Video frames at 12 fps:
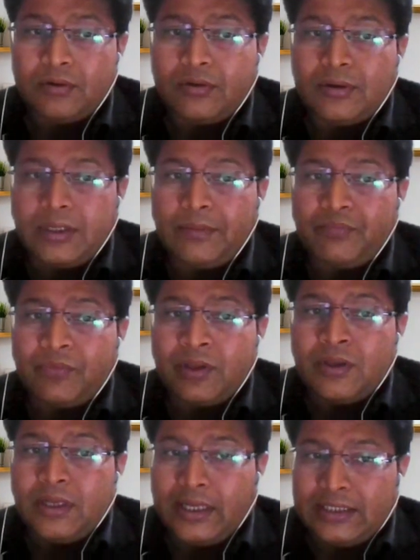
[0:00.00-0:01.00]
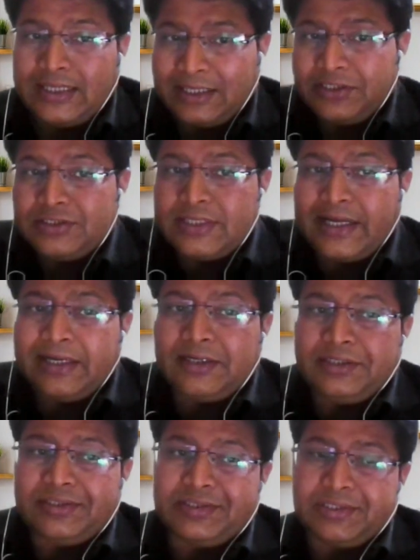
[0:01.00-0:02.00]
Okay. And that is that
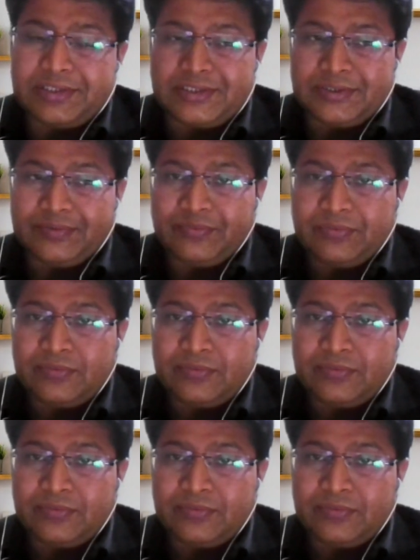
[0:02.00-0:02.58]
restriction.